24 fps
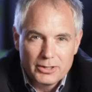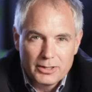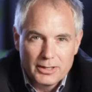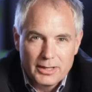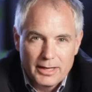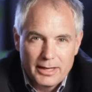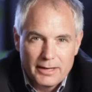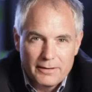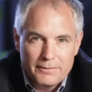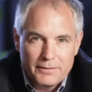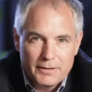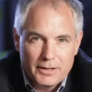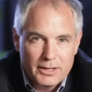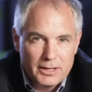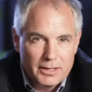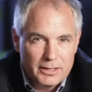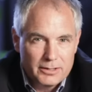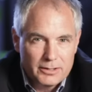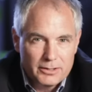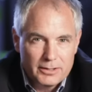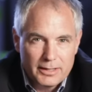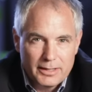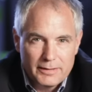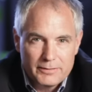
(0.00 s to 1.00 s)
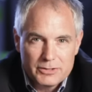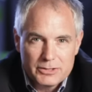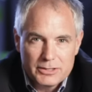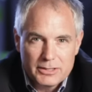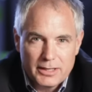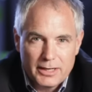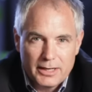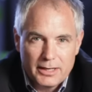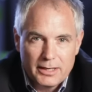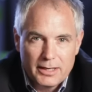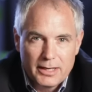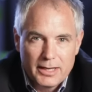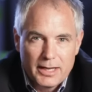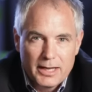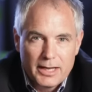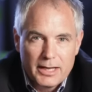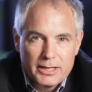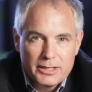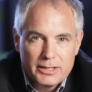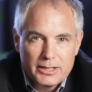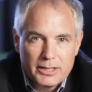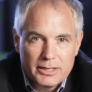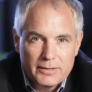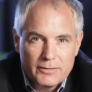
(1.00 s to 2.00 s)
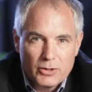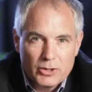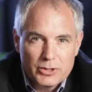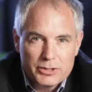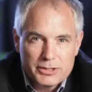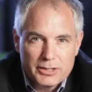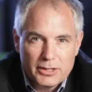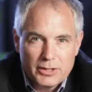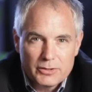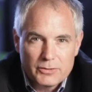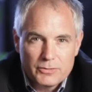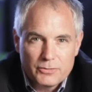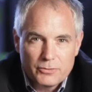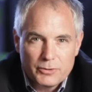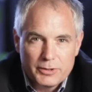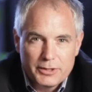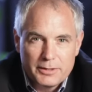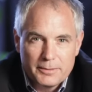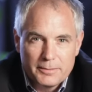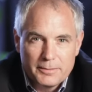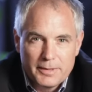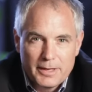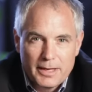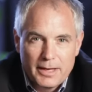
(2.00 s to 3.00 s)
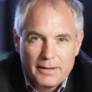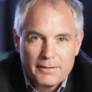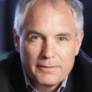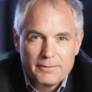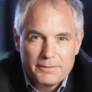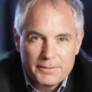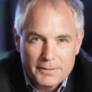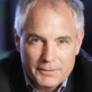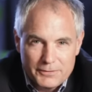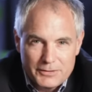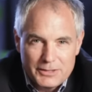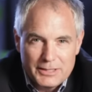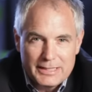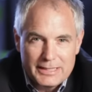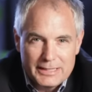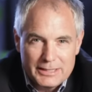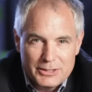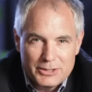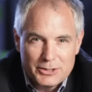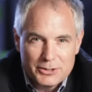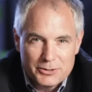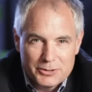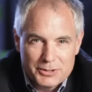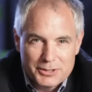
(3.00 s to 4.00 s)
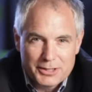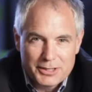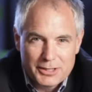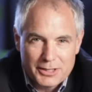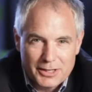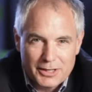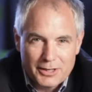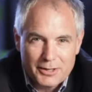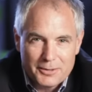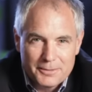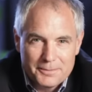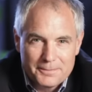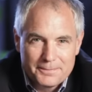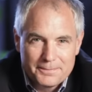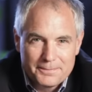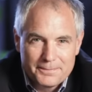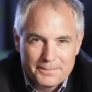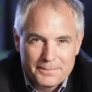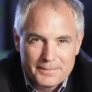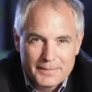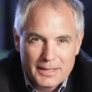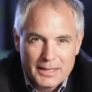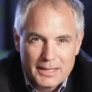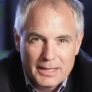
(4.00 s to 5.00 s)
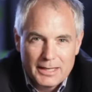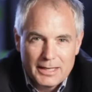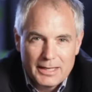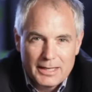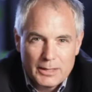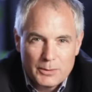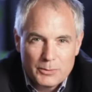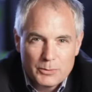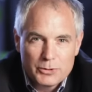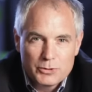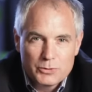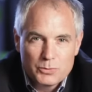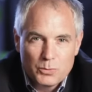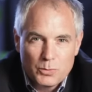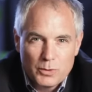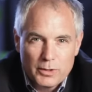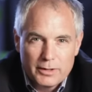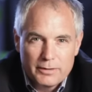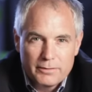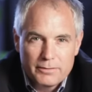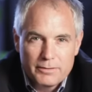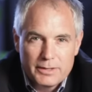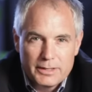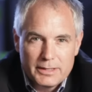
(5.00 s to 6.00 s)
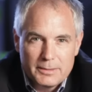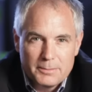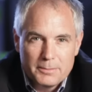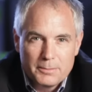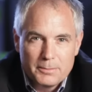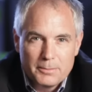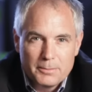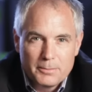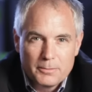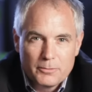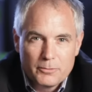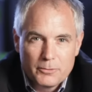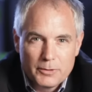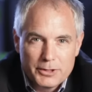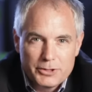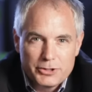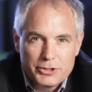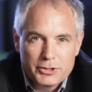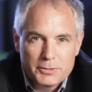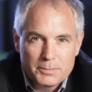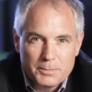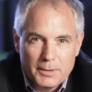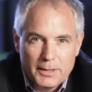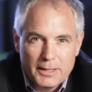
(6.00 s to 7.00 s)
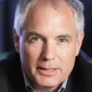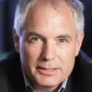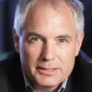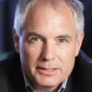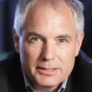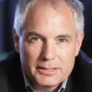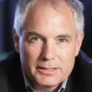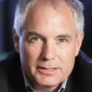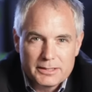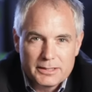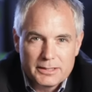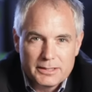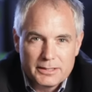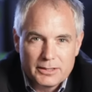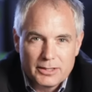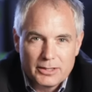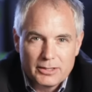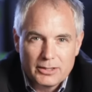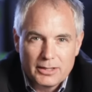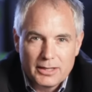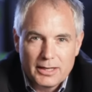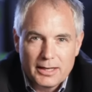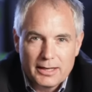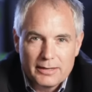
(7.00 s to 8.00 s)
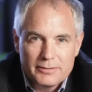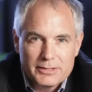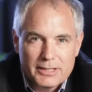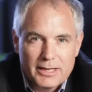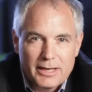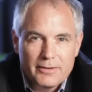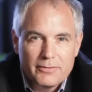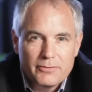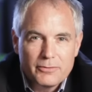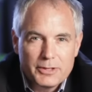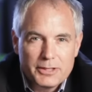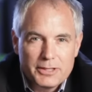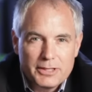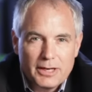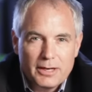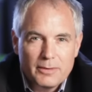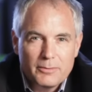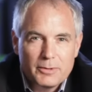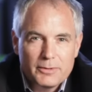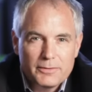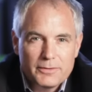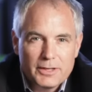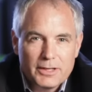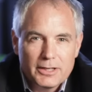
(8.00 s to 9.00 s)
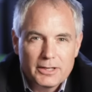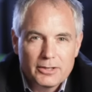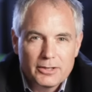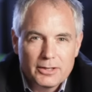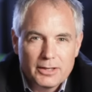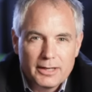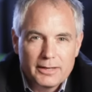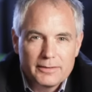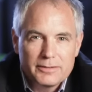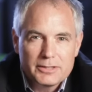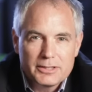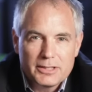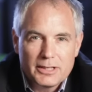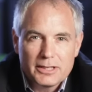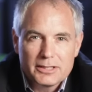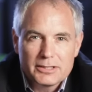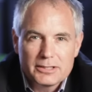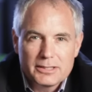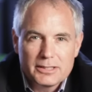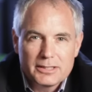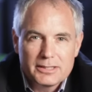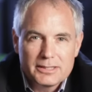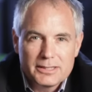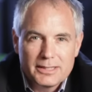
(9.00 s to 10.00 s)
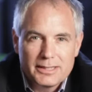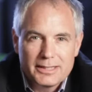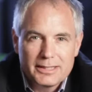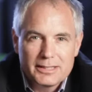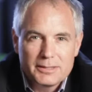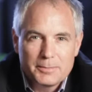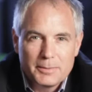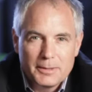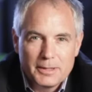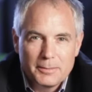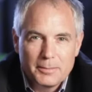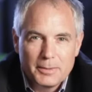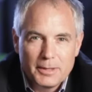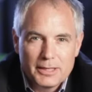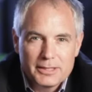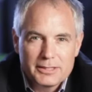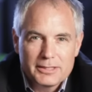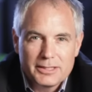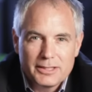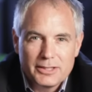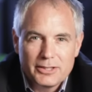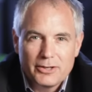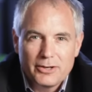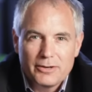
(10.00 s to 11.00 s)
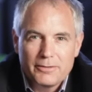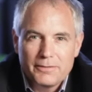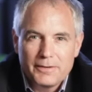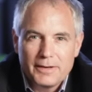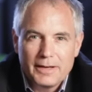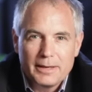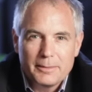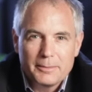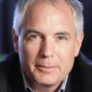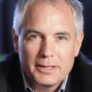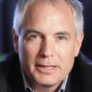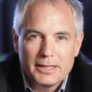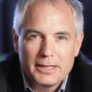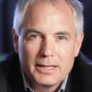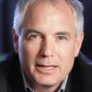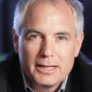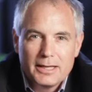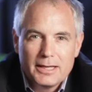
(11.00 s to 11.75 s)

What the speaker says: life and cut our lifestyle to give ourselves freedom 15 years ago, it was one of the richest blessings in our lives. Every time we've cut our lifestyle since then, it's been a blessing in our family.